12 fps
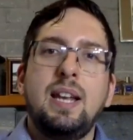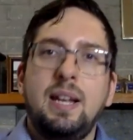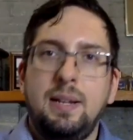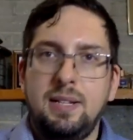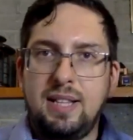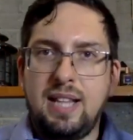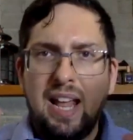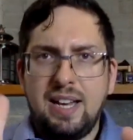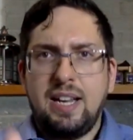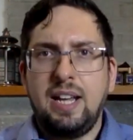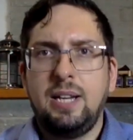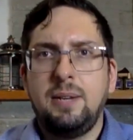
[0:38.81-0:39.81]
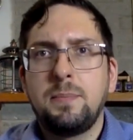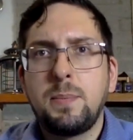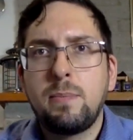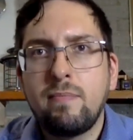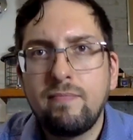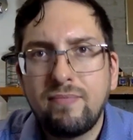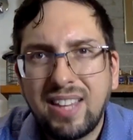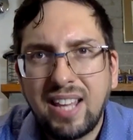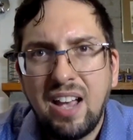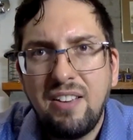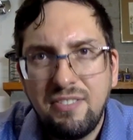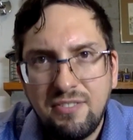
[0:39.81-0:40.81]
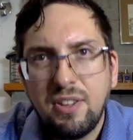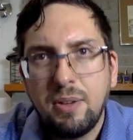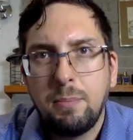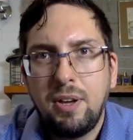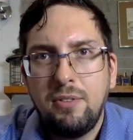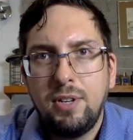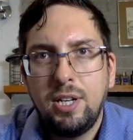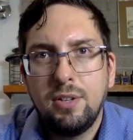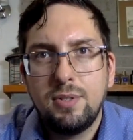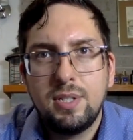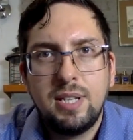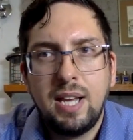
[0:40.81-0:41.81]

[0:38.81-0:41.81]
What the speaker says: and then that day I film my videos.